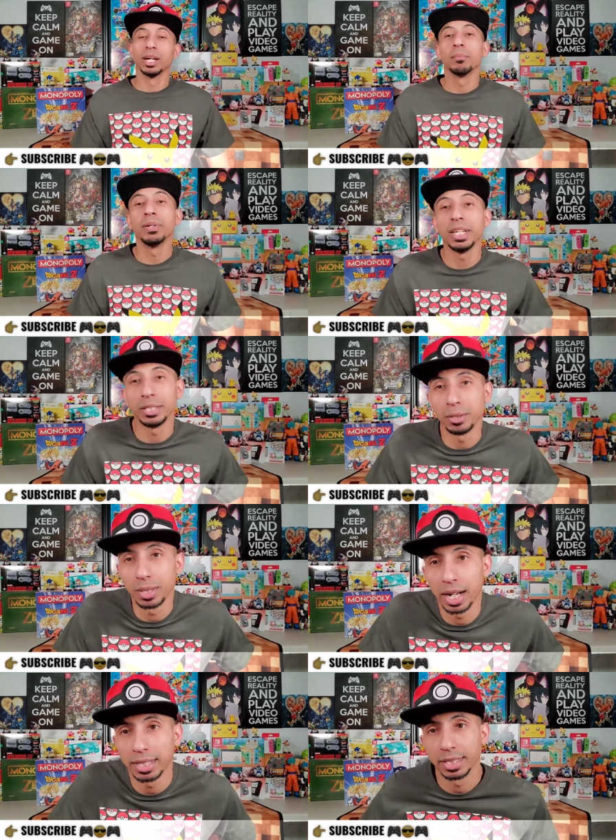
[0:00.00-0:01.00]
But there you go,
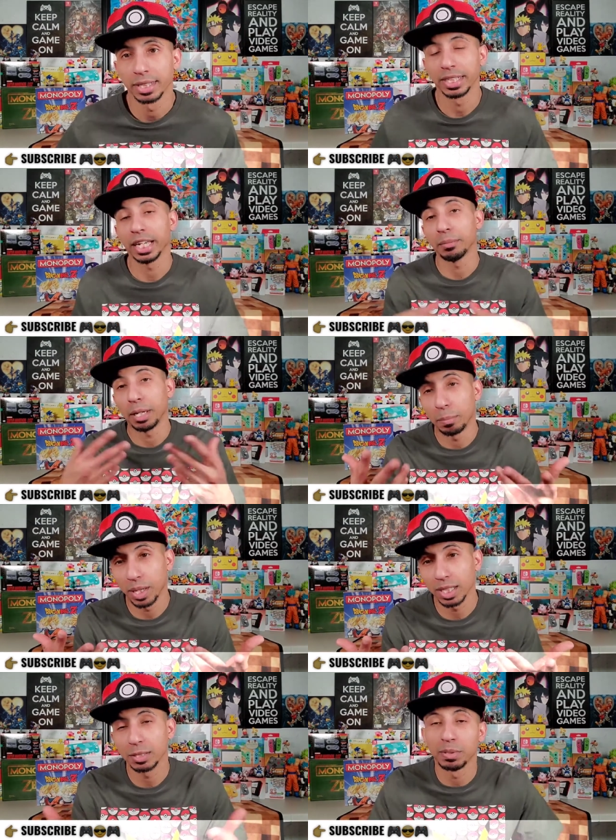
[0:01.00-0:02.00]
guys. Game Aim
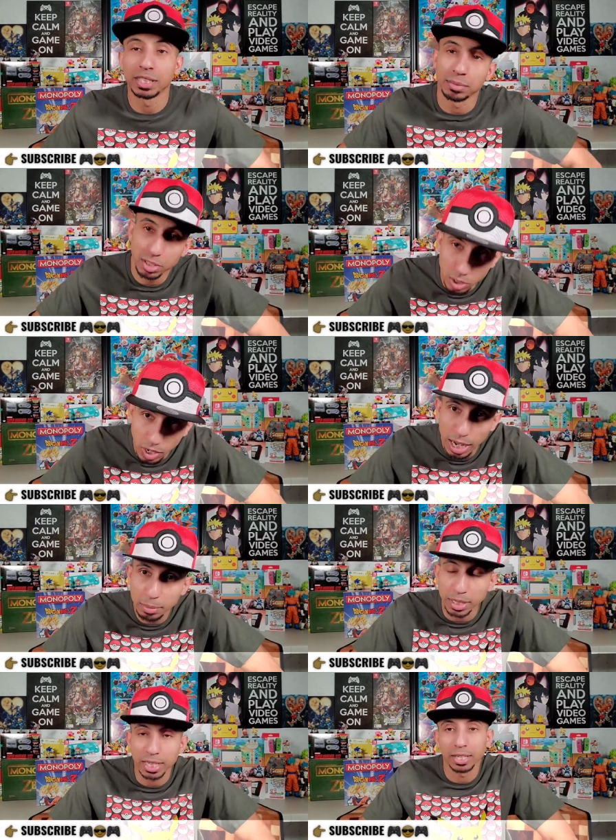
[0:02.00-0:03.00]
Plus. Please
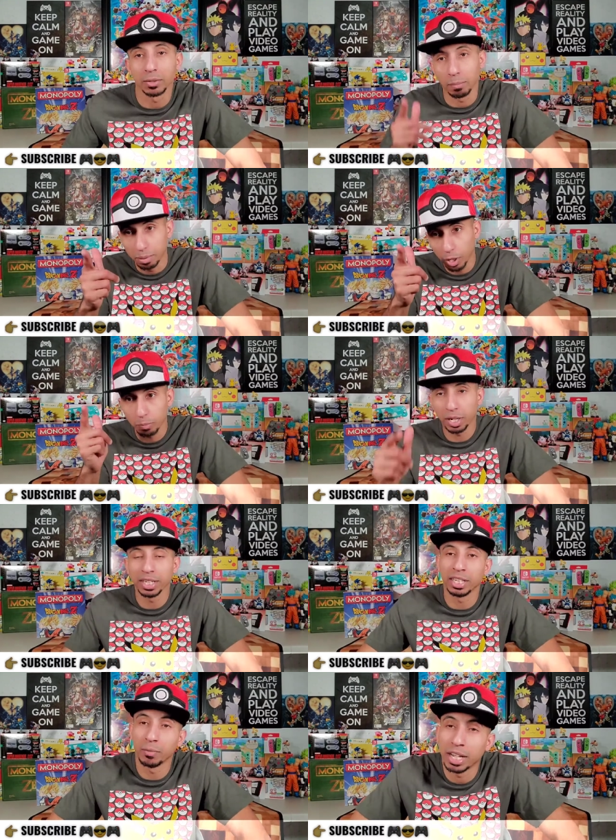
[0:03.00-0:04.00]
subscribe. Click that little bell
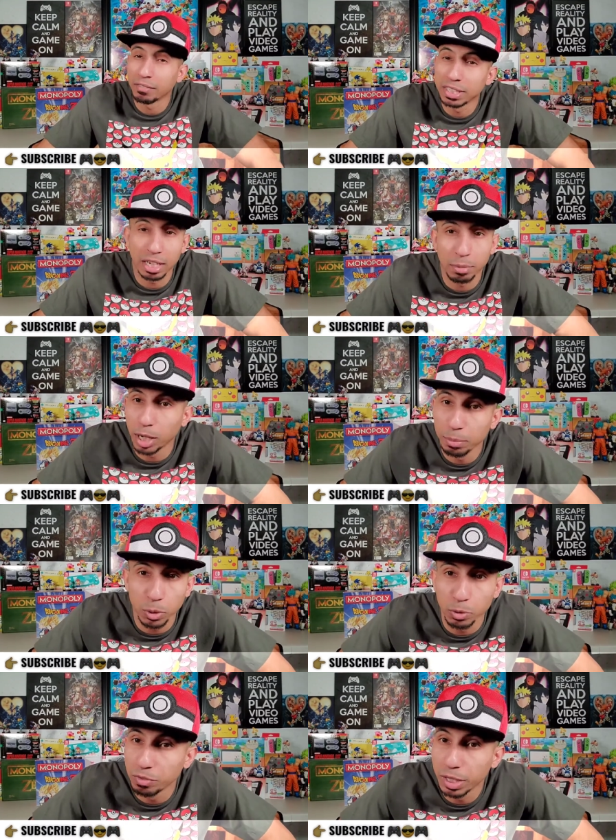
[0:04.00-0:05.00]
button. That way, every time I upload
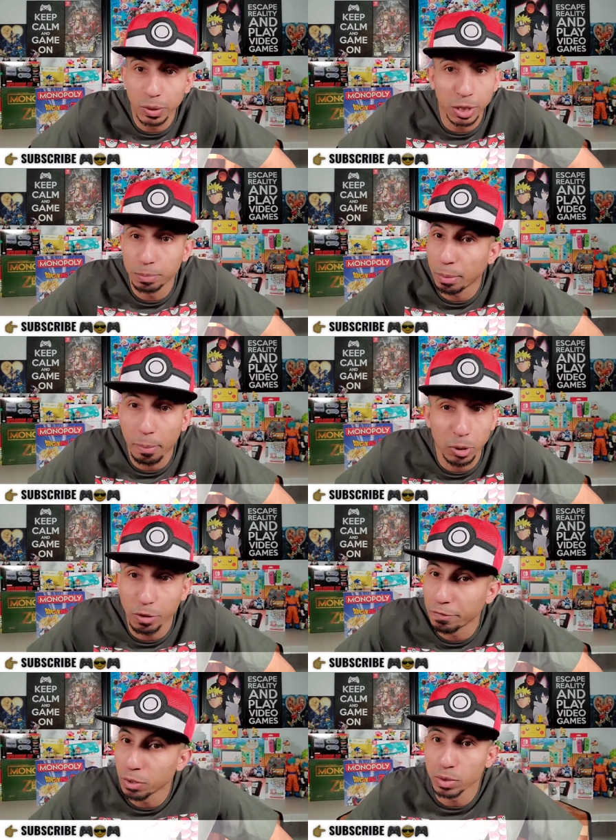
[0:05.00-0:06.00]
a new video, it'll pop up on
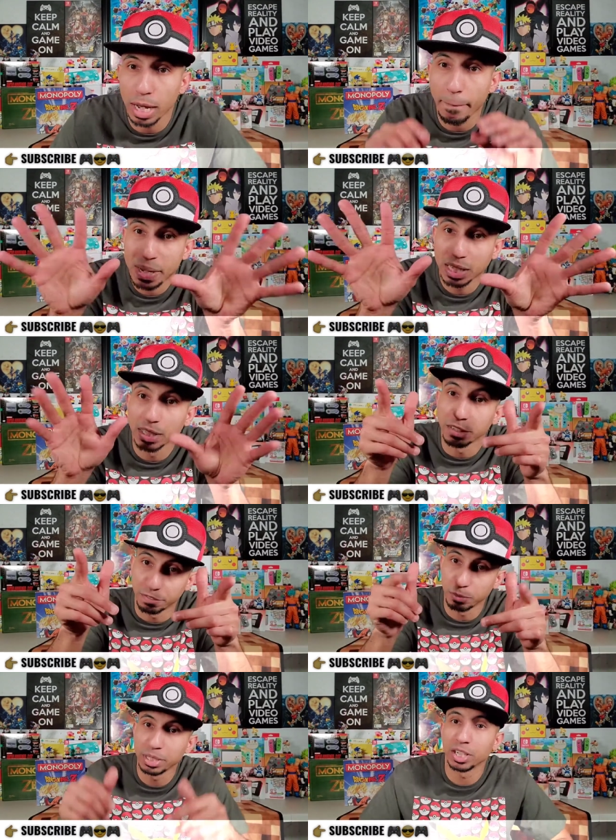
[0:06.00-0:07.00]
your phone. Like, you
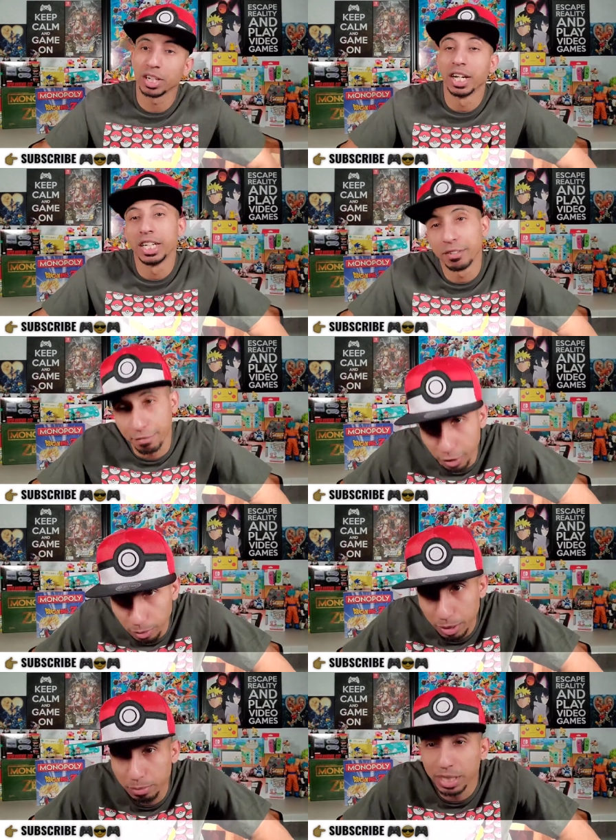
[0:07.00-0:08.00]
feel me, dog? You feel
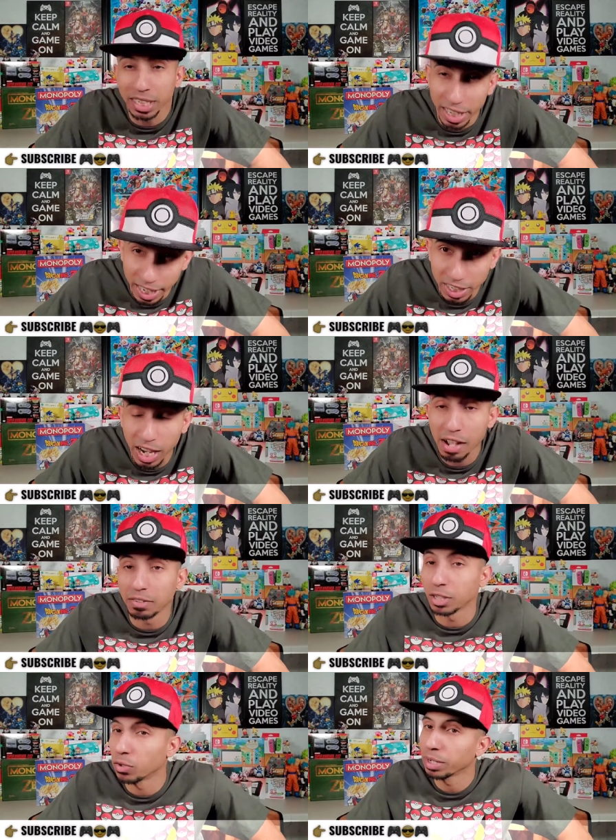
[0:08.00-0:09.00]
me? But yeah, y'all have
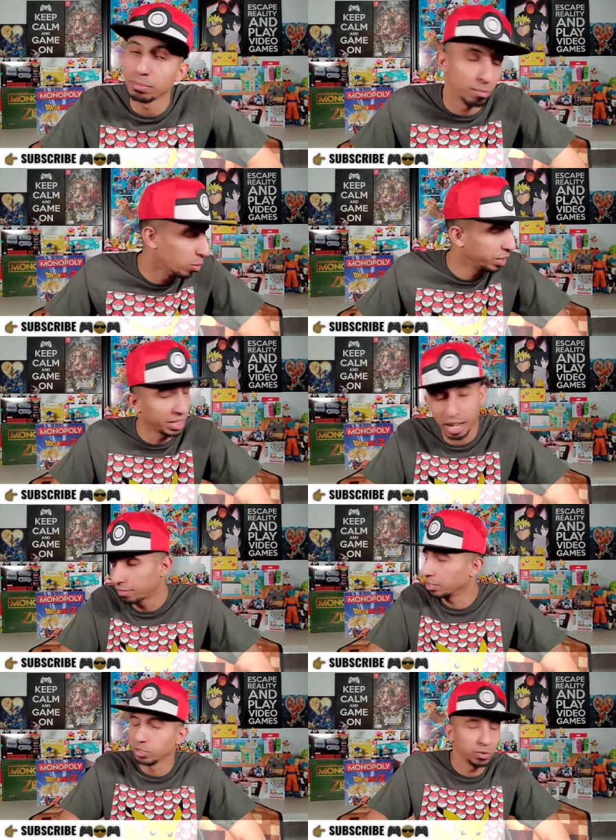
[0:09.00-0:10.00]
a great morning,
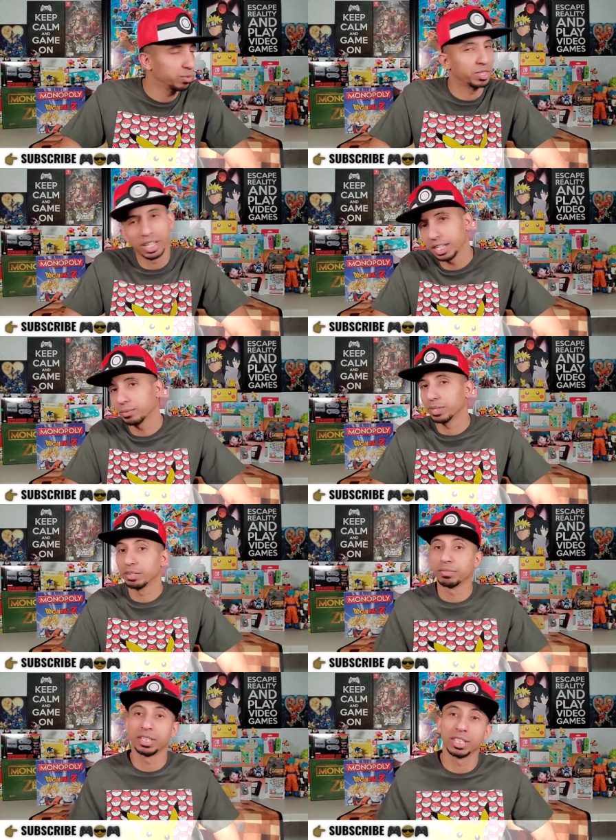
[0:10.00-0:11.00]
afternoon, night,
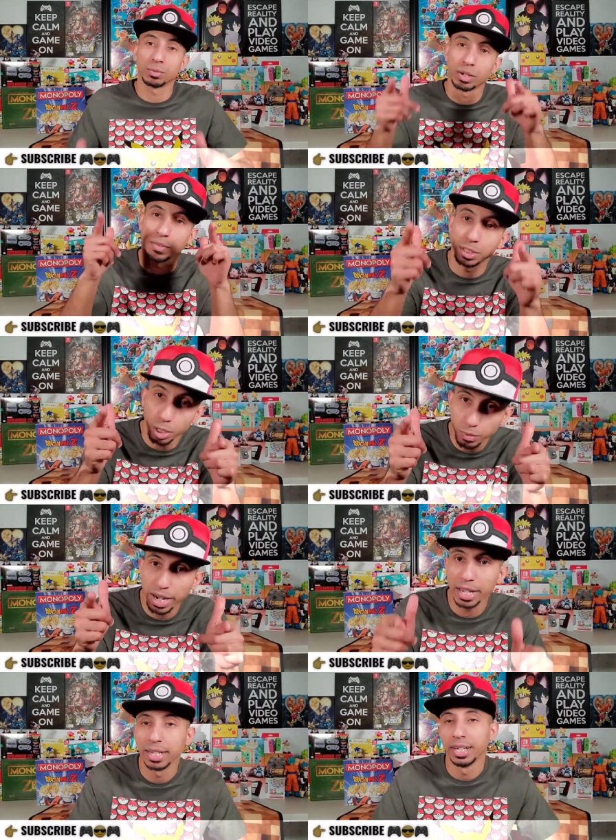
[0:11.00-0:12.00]
whatever it is, wherever you're
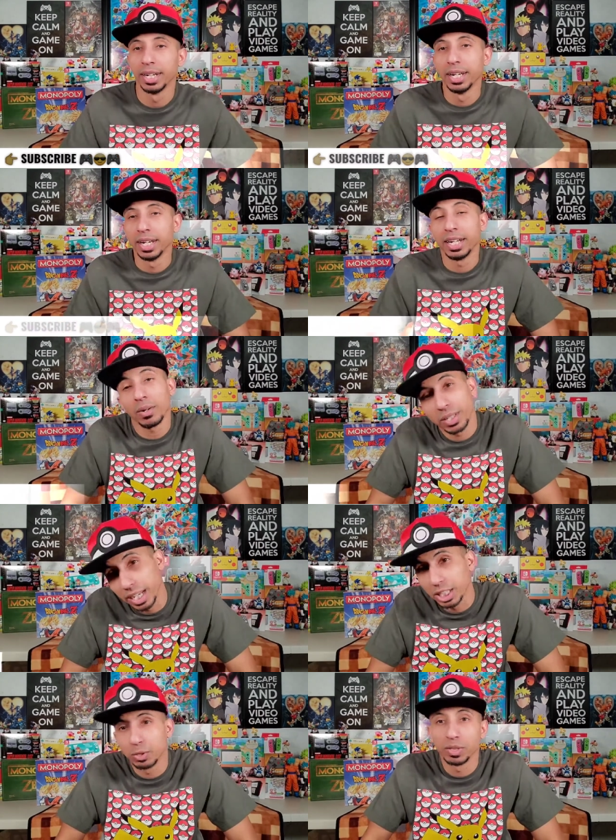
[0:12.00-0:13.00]
at. And I'll
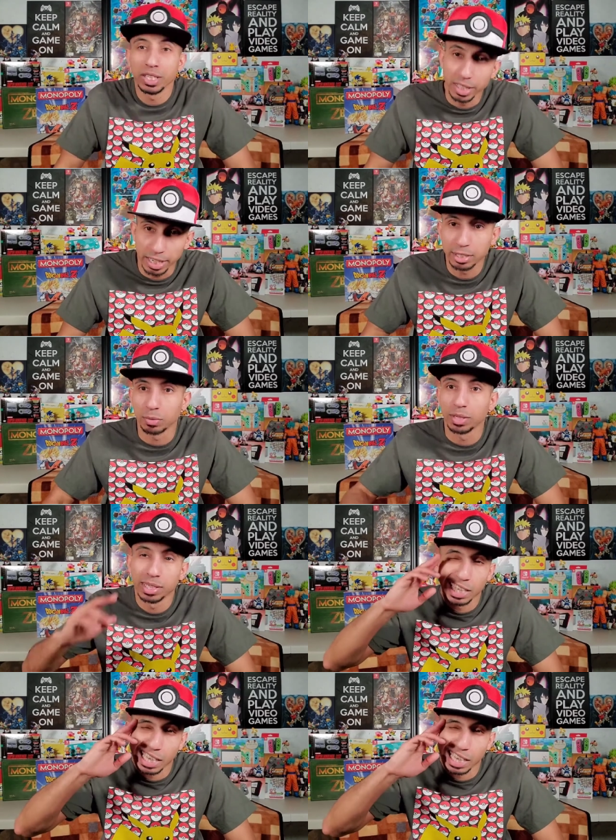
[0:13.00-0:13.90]
catch you in the next one.